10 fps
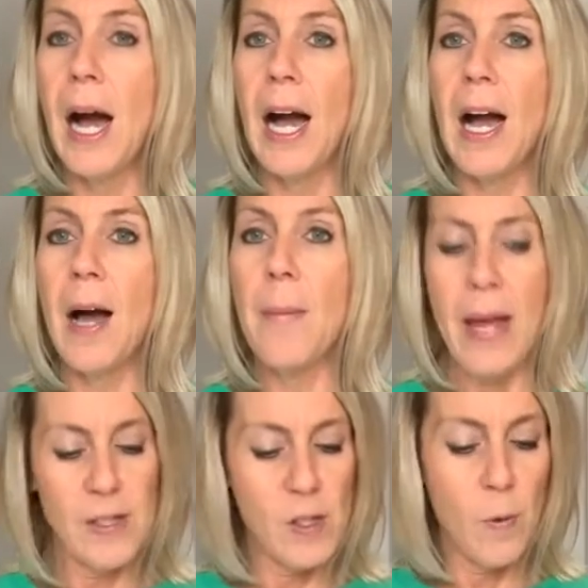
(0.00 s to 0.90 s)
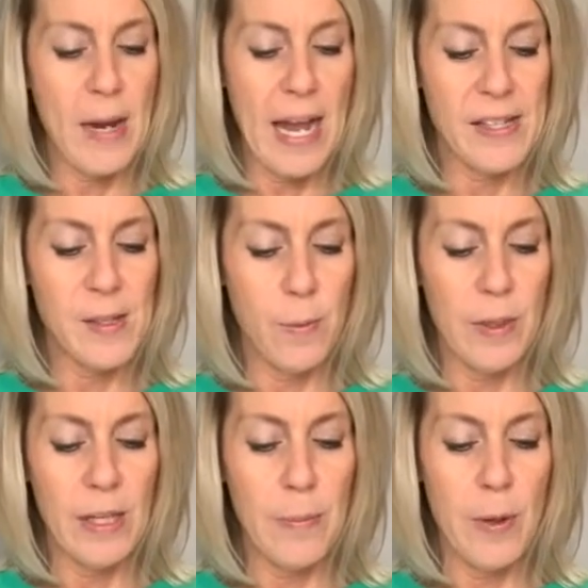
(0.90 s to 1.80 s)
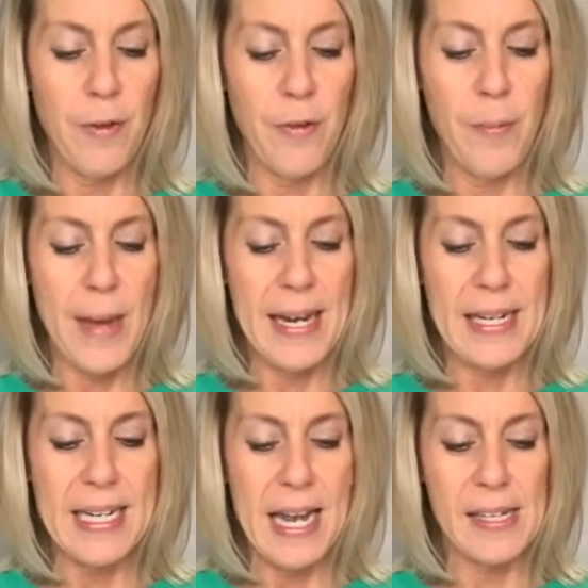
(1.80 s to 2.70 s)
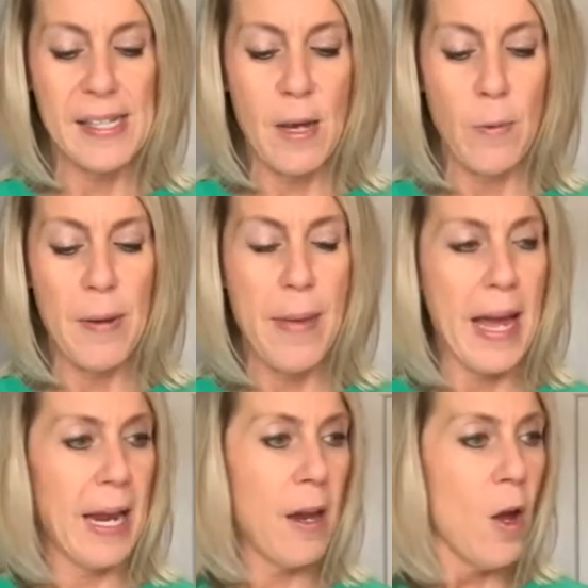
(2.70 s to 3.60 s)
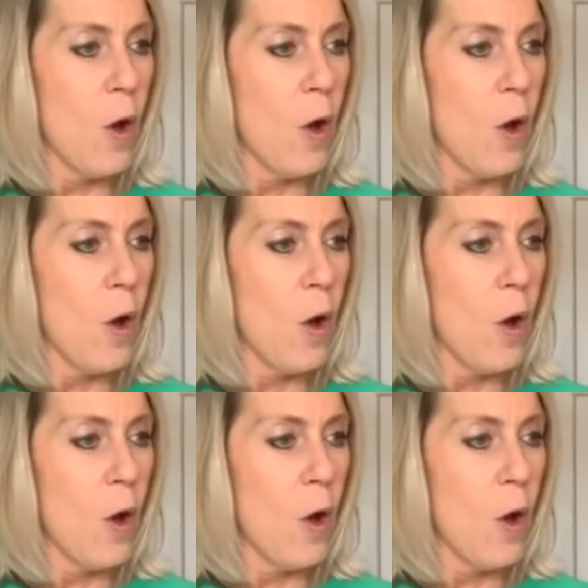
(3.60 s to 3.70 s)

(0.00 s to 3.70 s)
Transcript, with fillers: Um, and so we had some really beautiful make and takes that we made